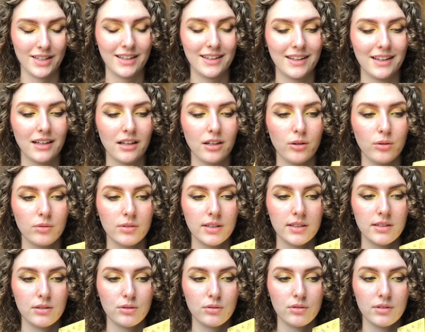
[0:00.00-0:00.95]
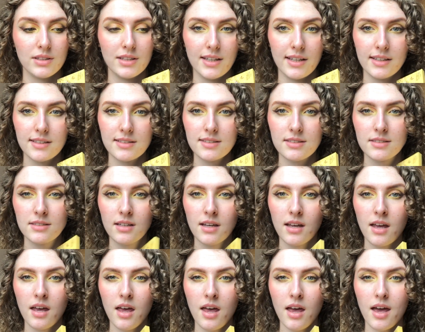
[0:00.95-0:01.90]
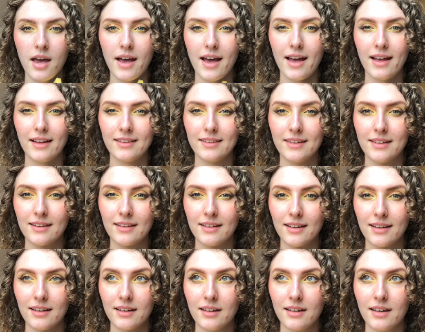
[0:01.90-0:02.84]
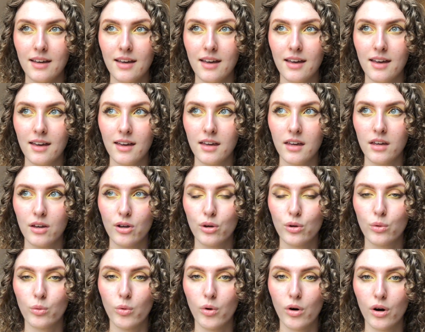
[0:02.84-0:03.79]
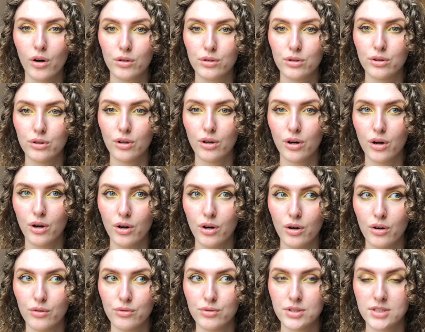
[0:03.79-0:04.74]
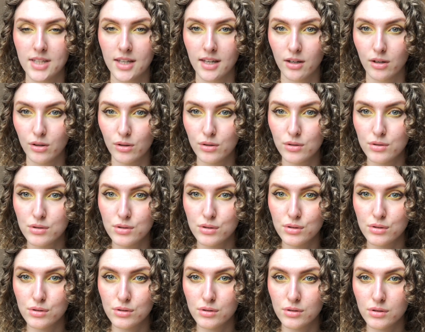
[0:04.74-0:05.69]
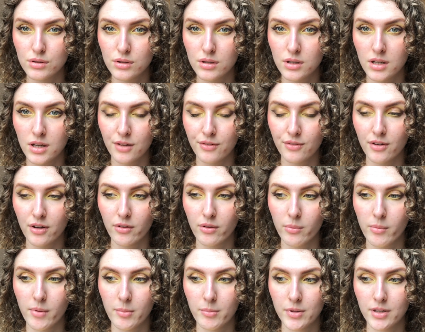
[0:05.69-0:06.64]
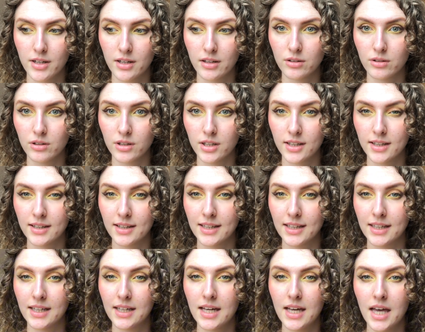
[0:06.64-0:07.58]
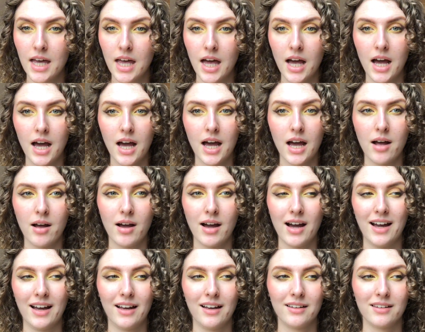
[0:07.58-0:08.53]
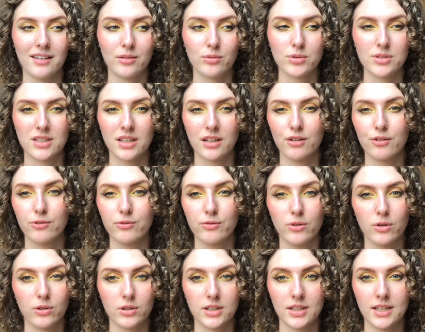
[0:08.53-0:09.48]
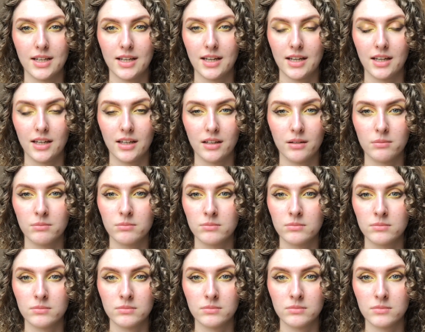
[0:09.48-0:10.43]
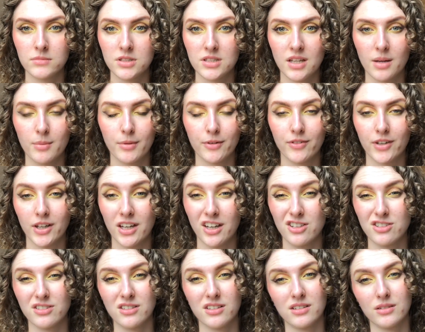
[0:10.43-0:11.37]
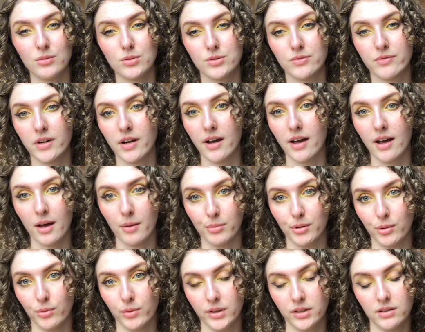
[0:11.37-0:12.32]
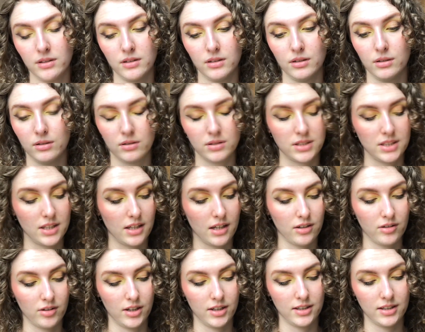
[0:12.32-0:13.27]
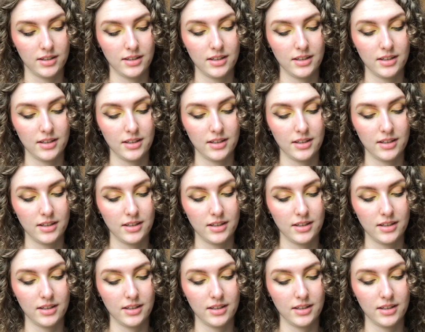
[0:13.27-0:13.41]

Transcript: I think I only took this and then like a quad of singles, if I remember that correctly. And it was like a 4-day summer vacation and I was very happy with the looks that I created.